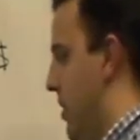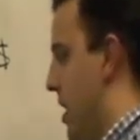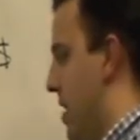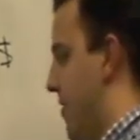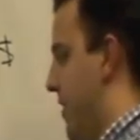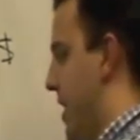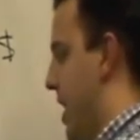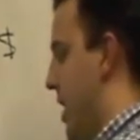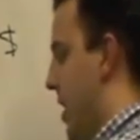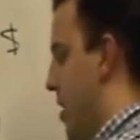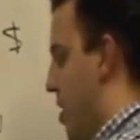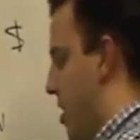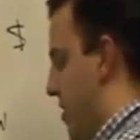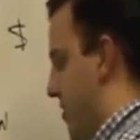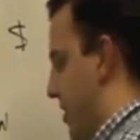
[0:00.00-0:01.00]
I've got
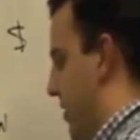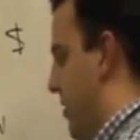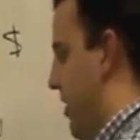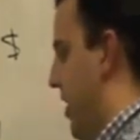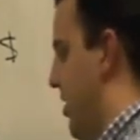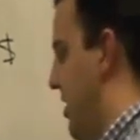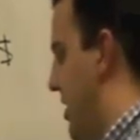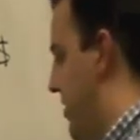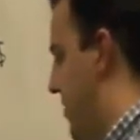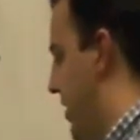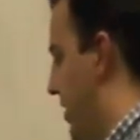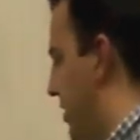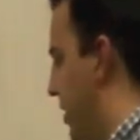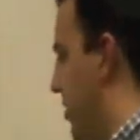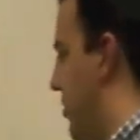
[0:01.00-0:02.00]
our offense and our
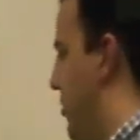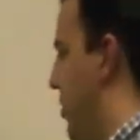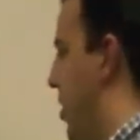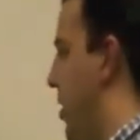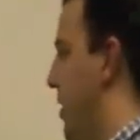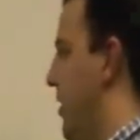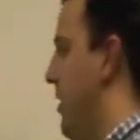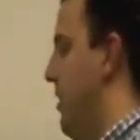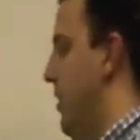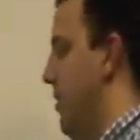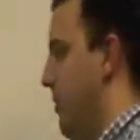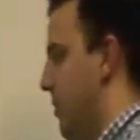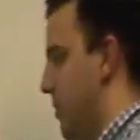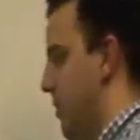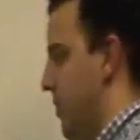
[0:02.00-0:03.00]
defense here drawn
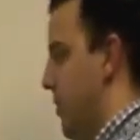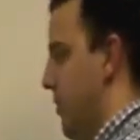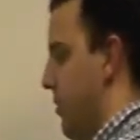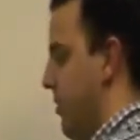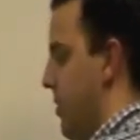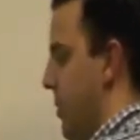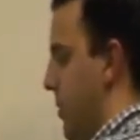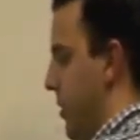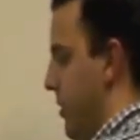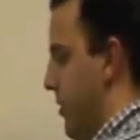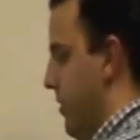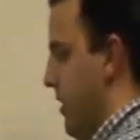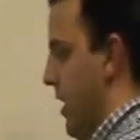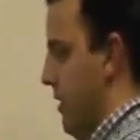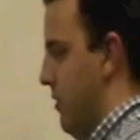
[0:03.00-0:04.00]
in the similar
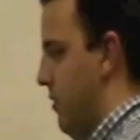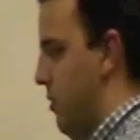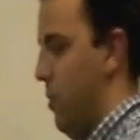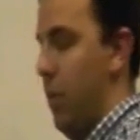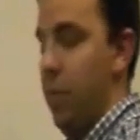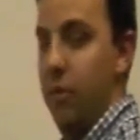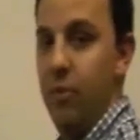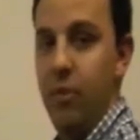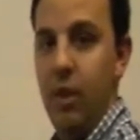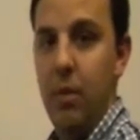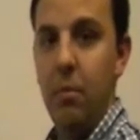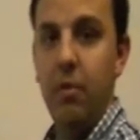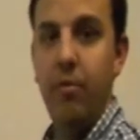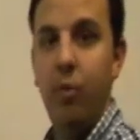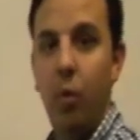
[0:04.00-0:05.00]
sets to what we've
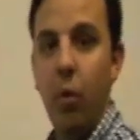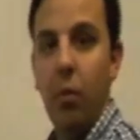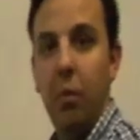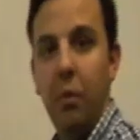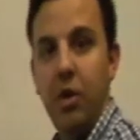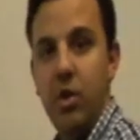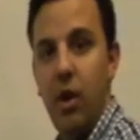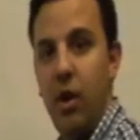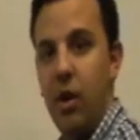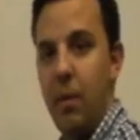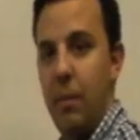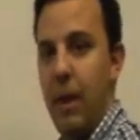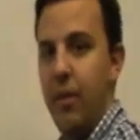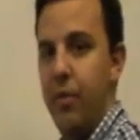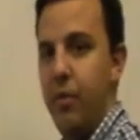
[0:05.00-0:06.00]
seen before when we talk
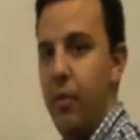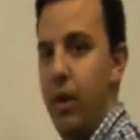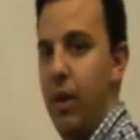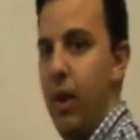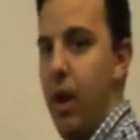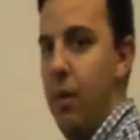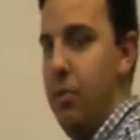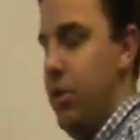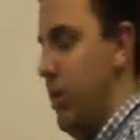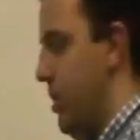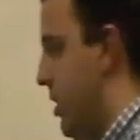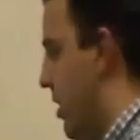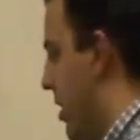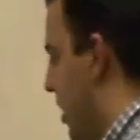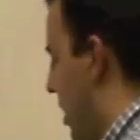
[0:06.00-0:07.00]
about the read
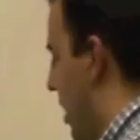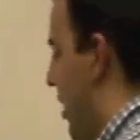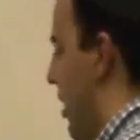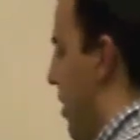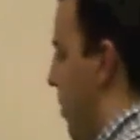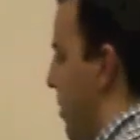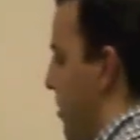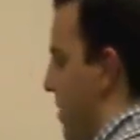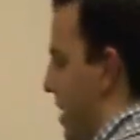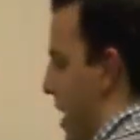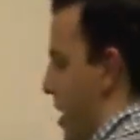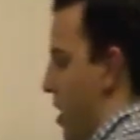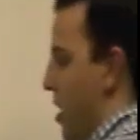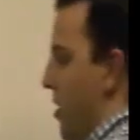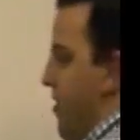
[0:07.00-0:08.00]
option. We've
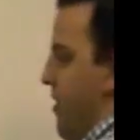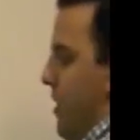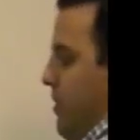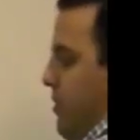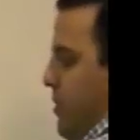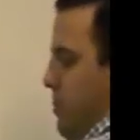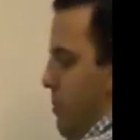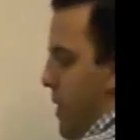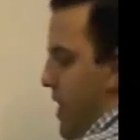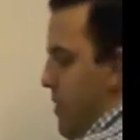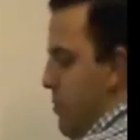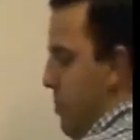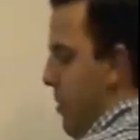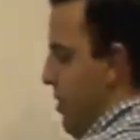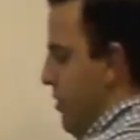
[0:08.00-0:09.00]
got an offense in
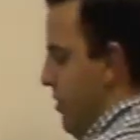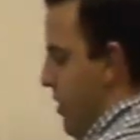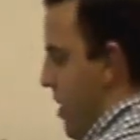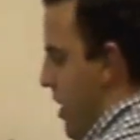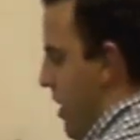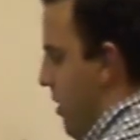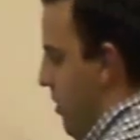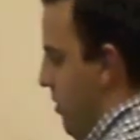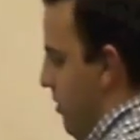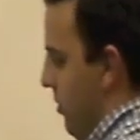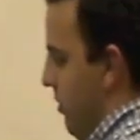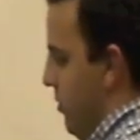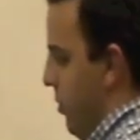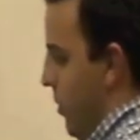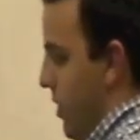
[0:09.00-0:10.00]
base personnel,
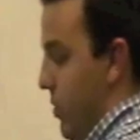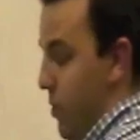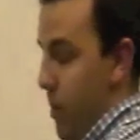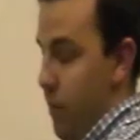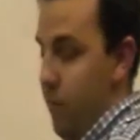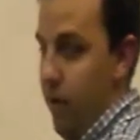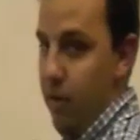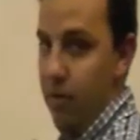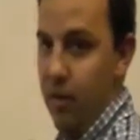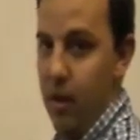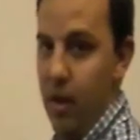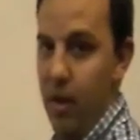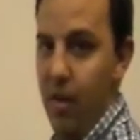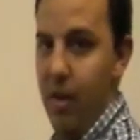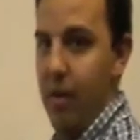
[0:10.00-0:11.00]
or 21
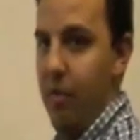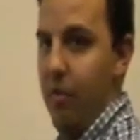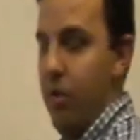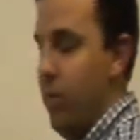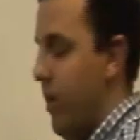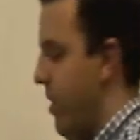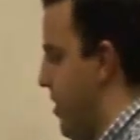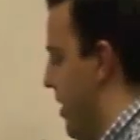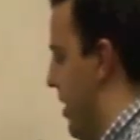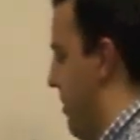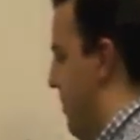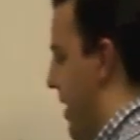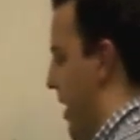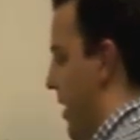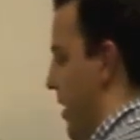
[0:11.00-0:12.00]
personnel, however you want to think
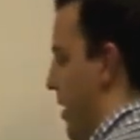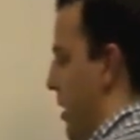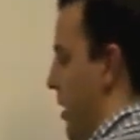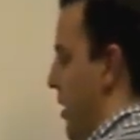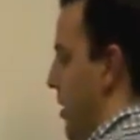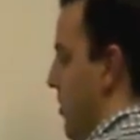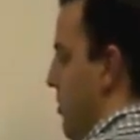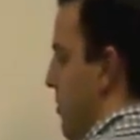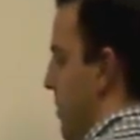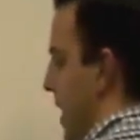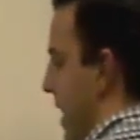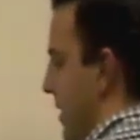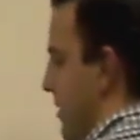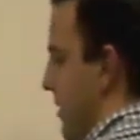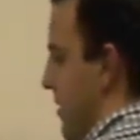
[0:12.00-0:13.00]
about it. 2
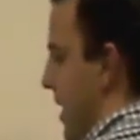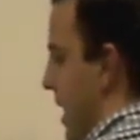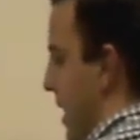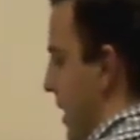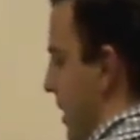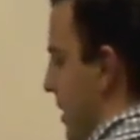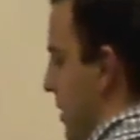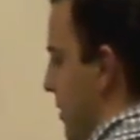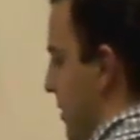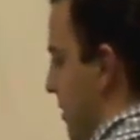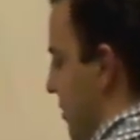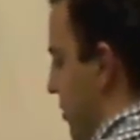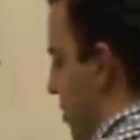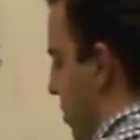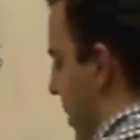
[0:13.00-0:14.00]
backs, a tight end,
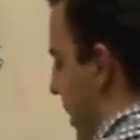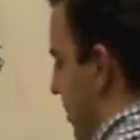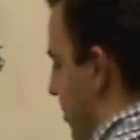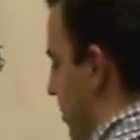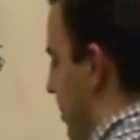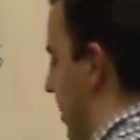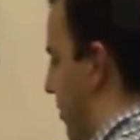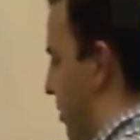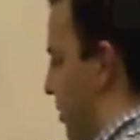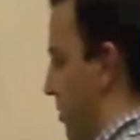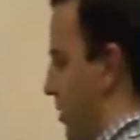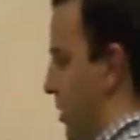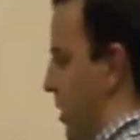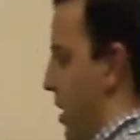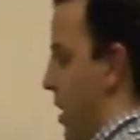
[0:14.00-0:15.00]
2 wide
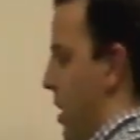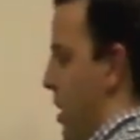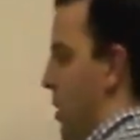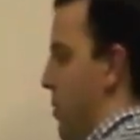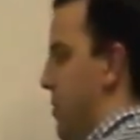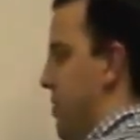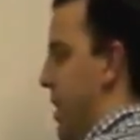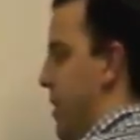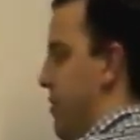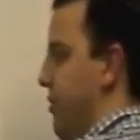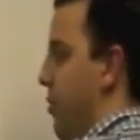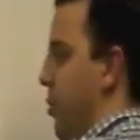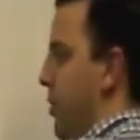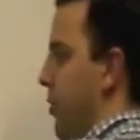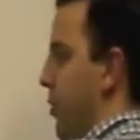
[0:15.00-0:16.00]
receivers. We've got a
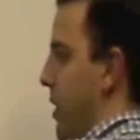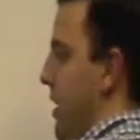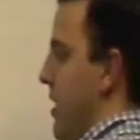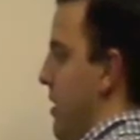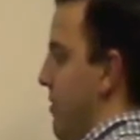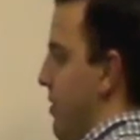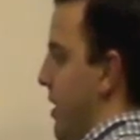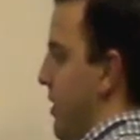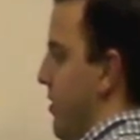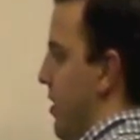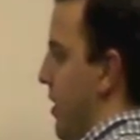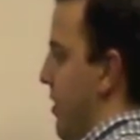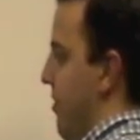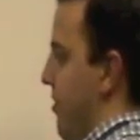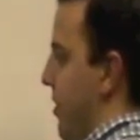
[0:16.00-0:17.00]
4-3 defense
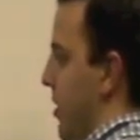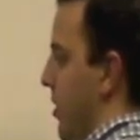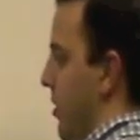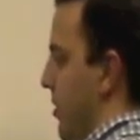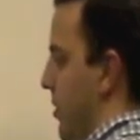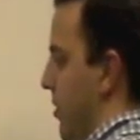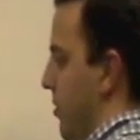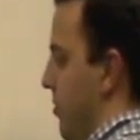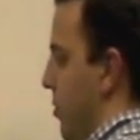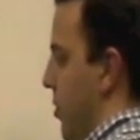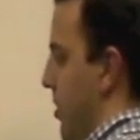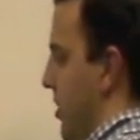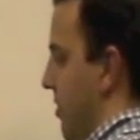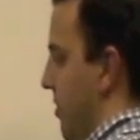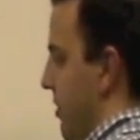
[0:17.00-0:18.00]
on the field,
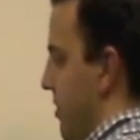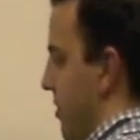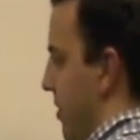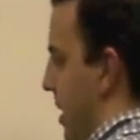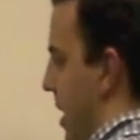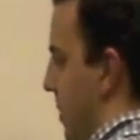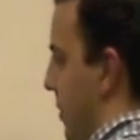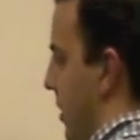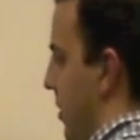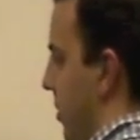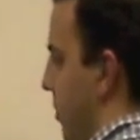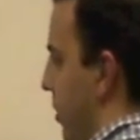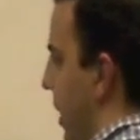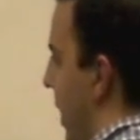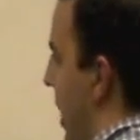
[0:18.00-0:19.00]
4 defensive linemen,
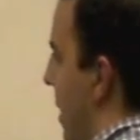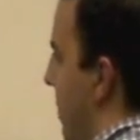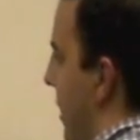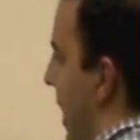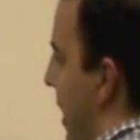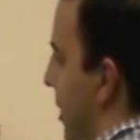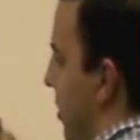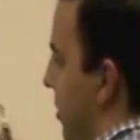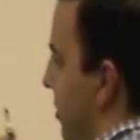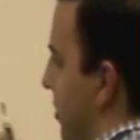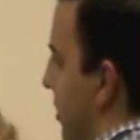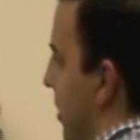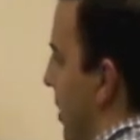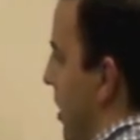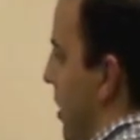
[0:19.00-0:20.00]
3
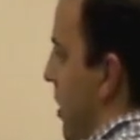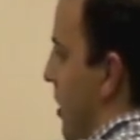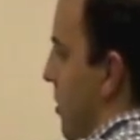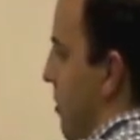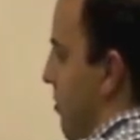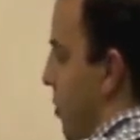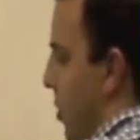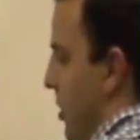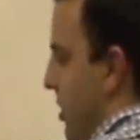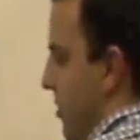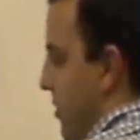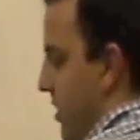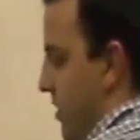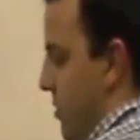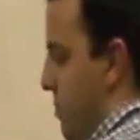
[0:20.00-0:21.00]
linebackers, 4
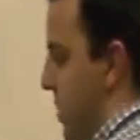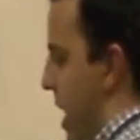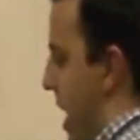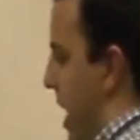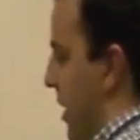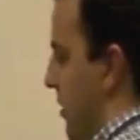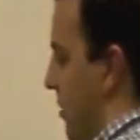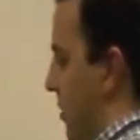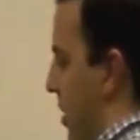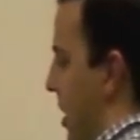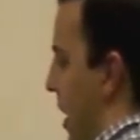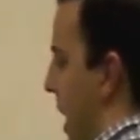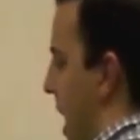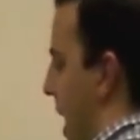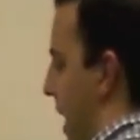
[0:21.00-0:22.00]
defensive backs
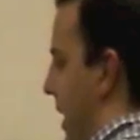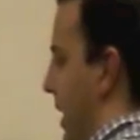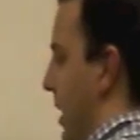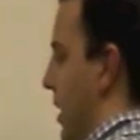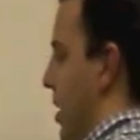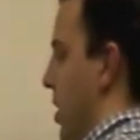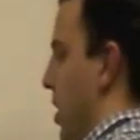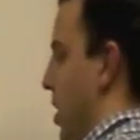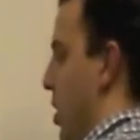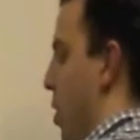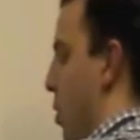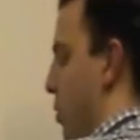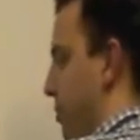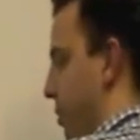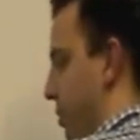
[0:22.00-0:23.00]
aligned in an
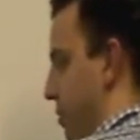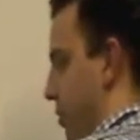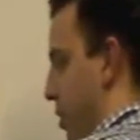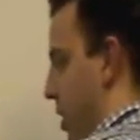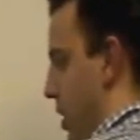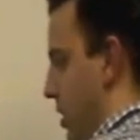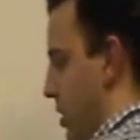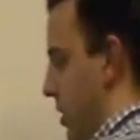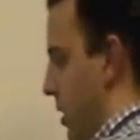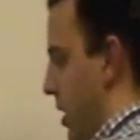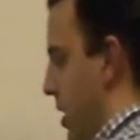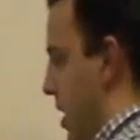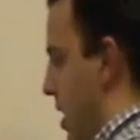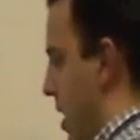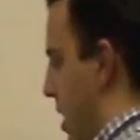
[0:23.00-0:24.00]
over front,
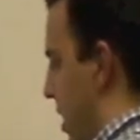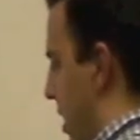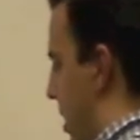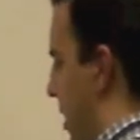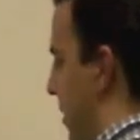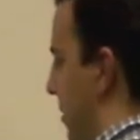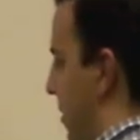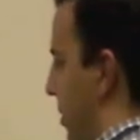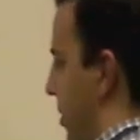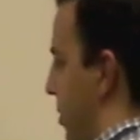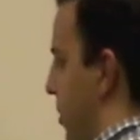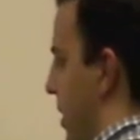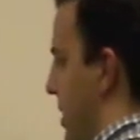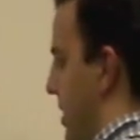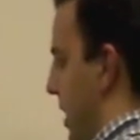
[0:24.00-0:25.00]

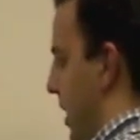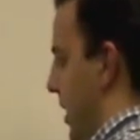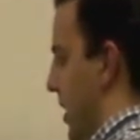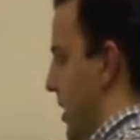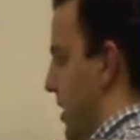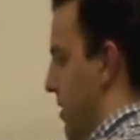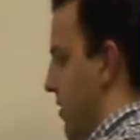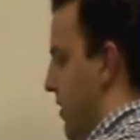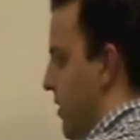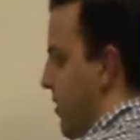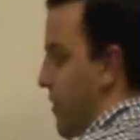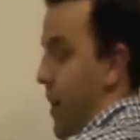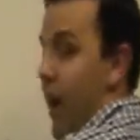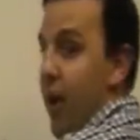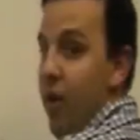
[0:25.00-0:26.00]
3 technique
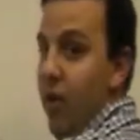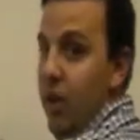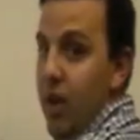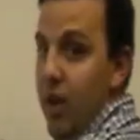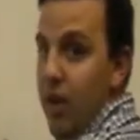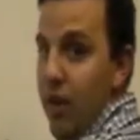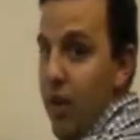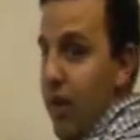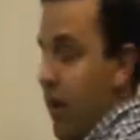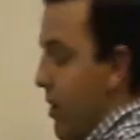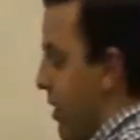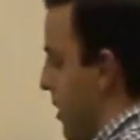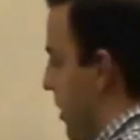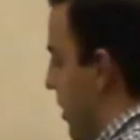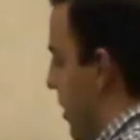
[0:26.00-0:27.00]
defensive tackle here,